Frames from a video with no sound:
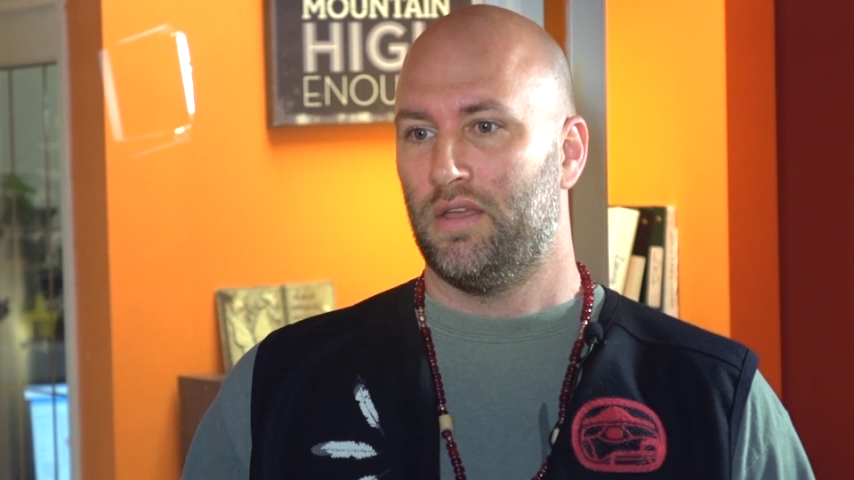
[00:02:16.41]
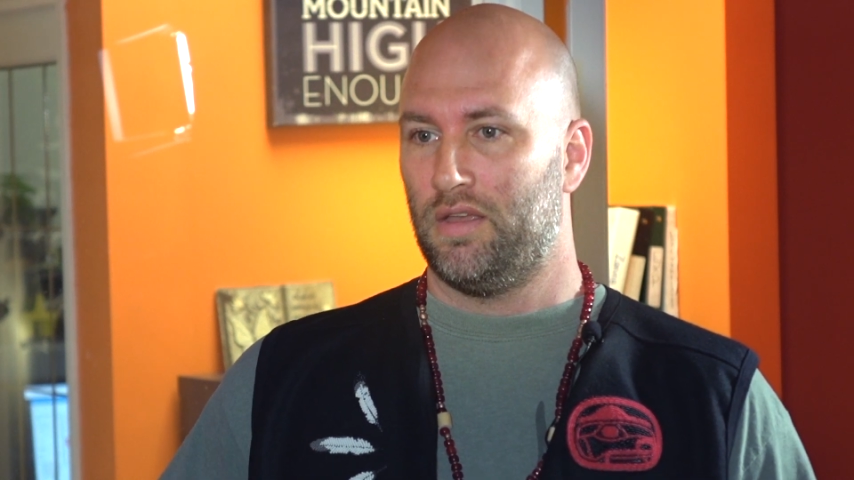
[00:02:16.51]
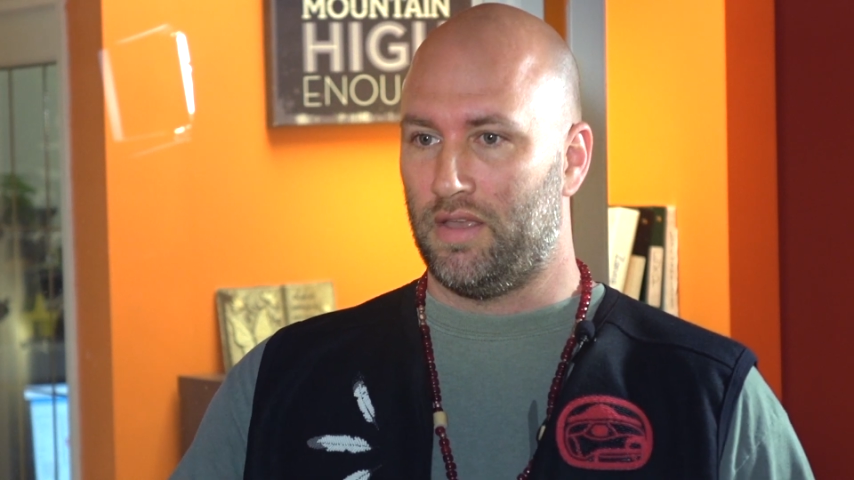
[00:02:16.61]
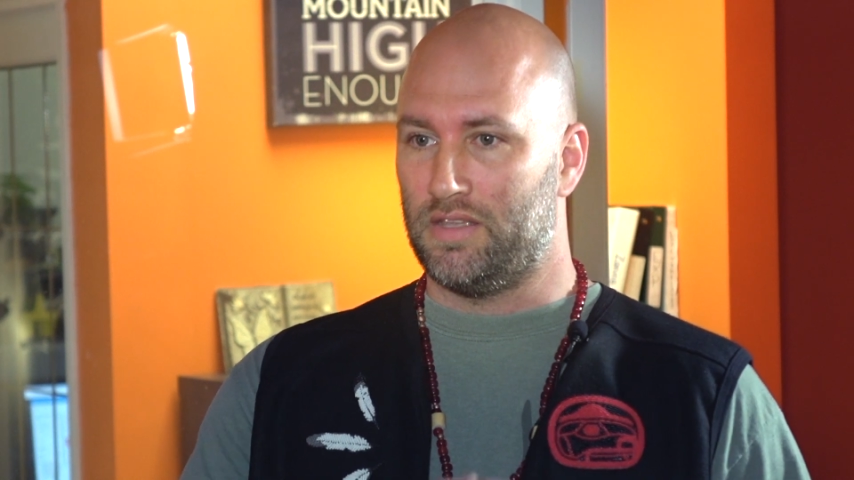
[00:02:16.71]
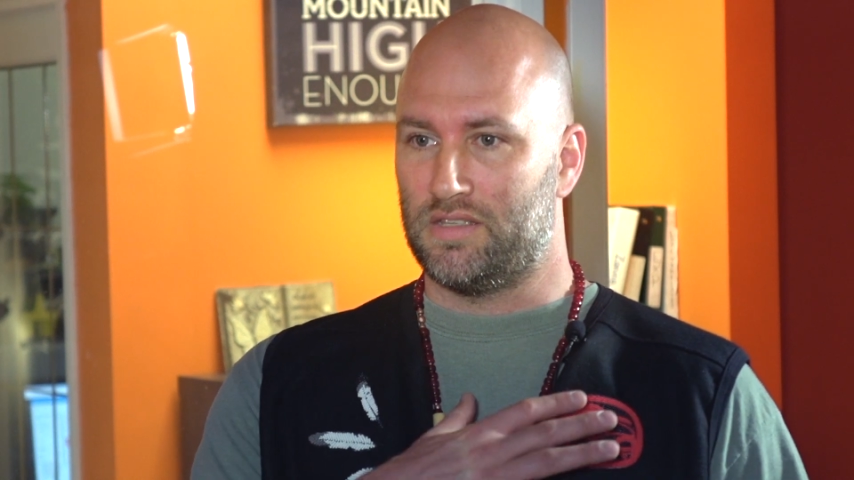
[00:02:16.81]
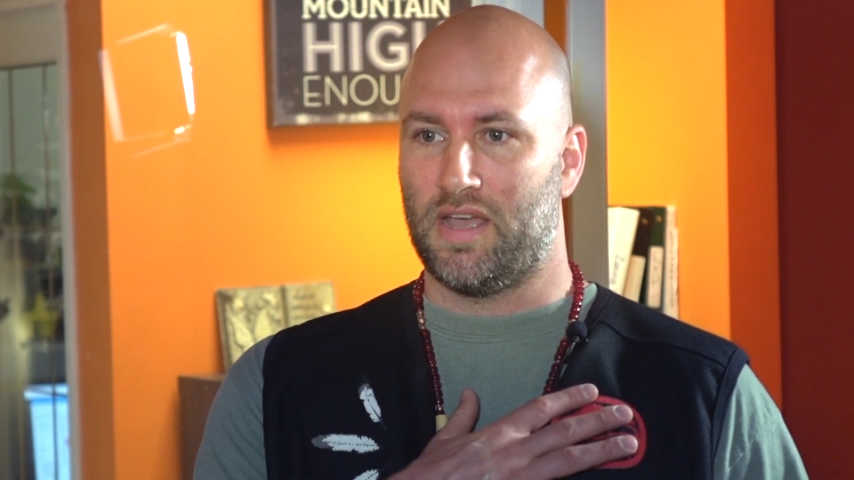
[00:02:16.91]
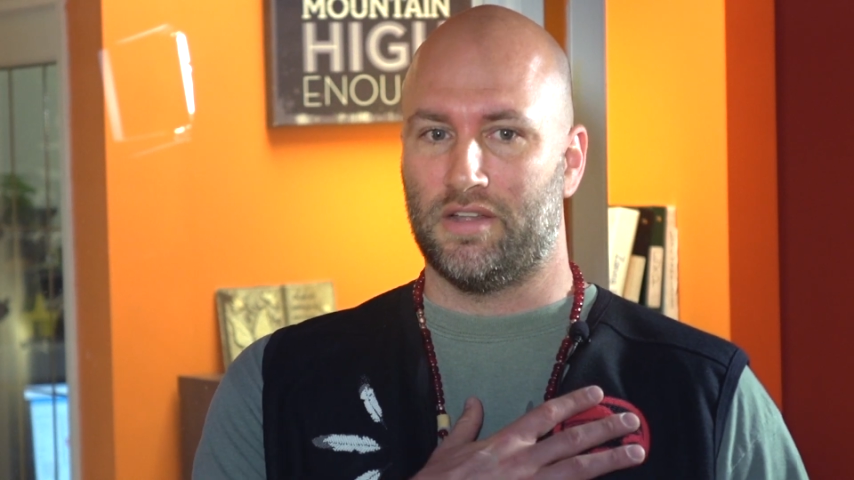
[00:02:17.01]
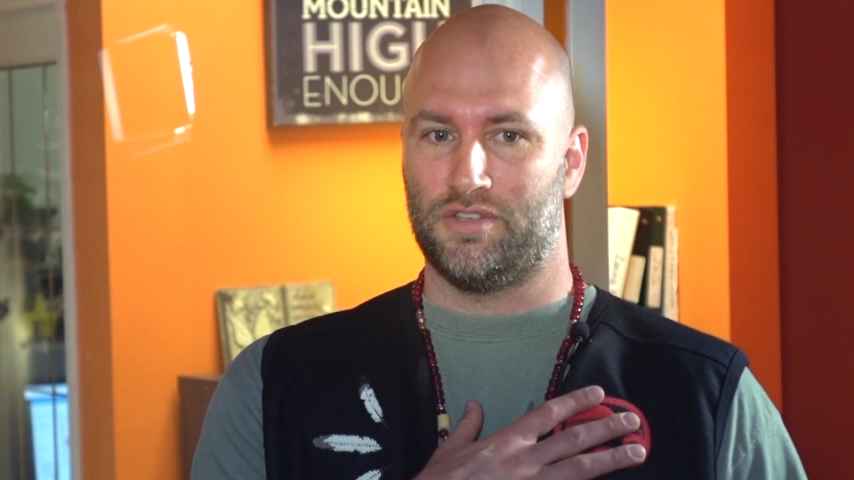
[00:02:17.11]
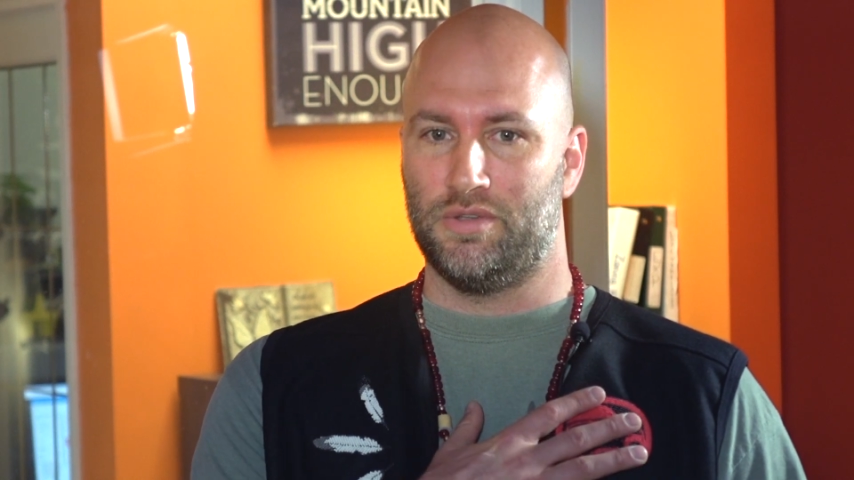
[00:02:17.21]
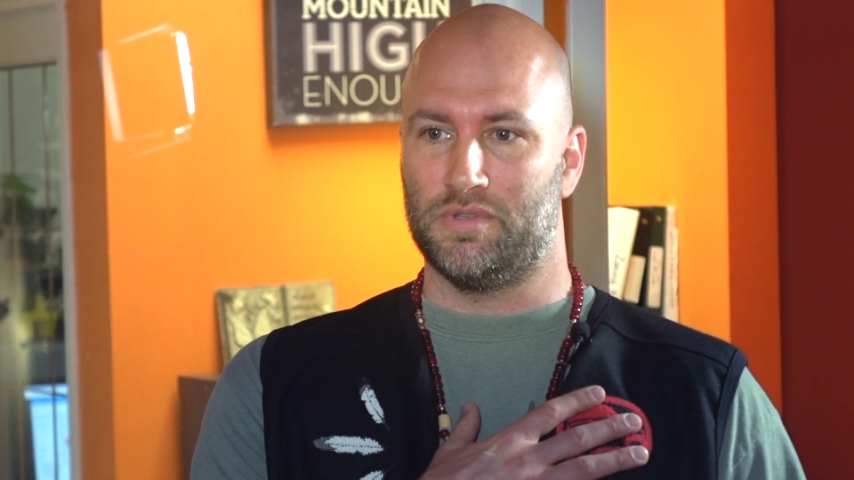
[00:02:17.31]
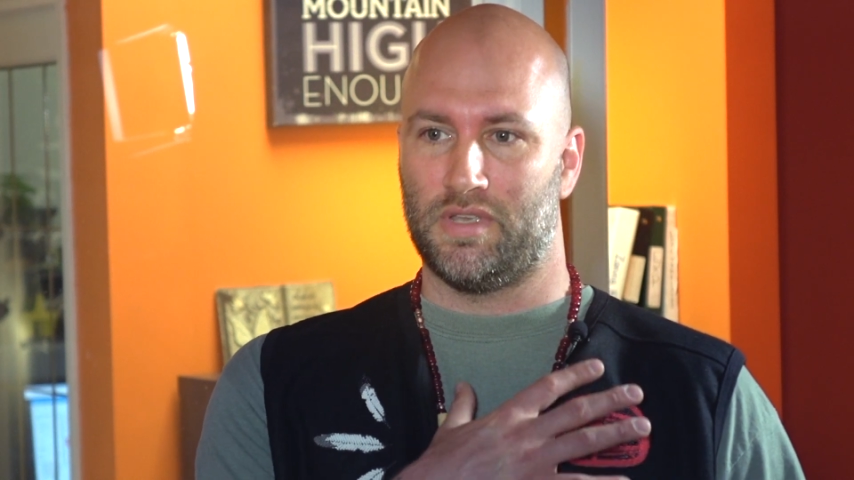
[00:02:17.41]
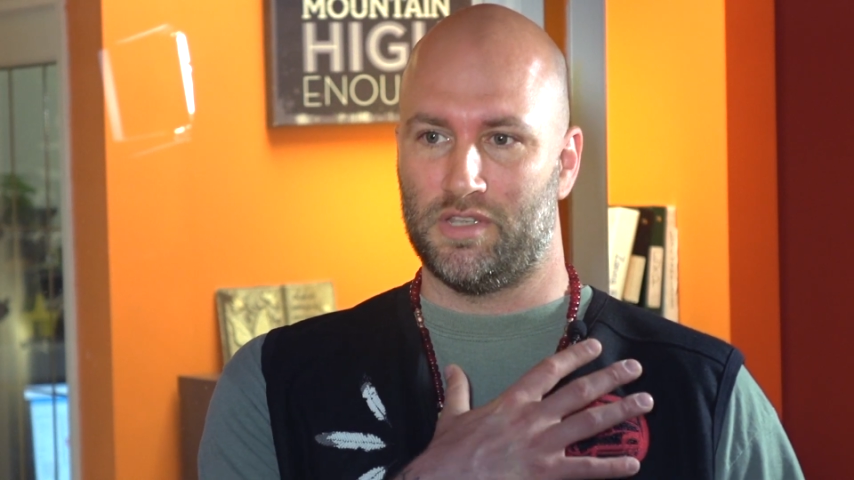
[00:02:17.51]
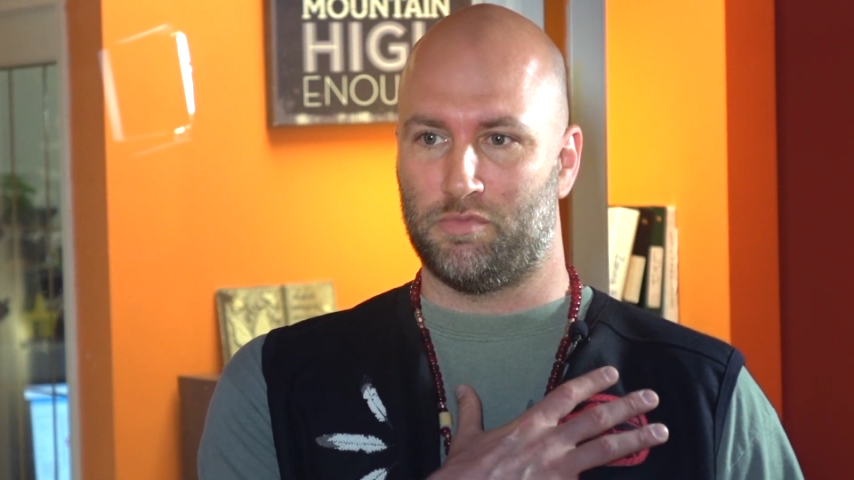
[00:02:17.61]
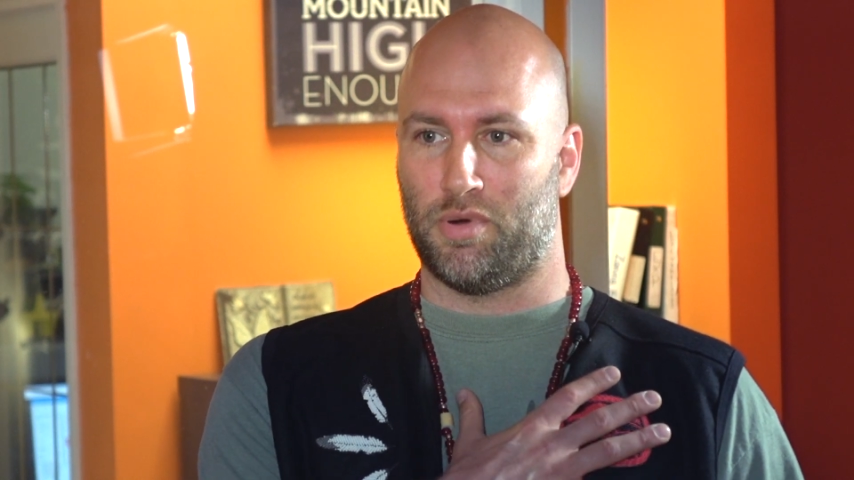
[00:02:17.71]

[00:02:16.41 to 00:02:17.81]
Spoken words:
Right. His tattoo is his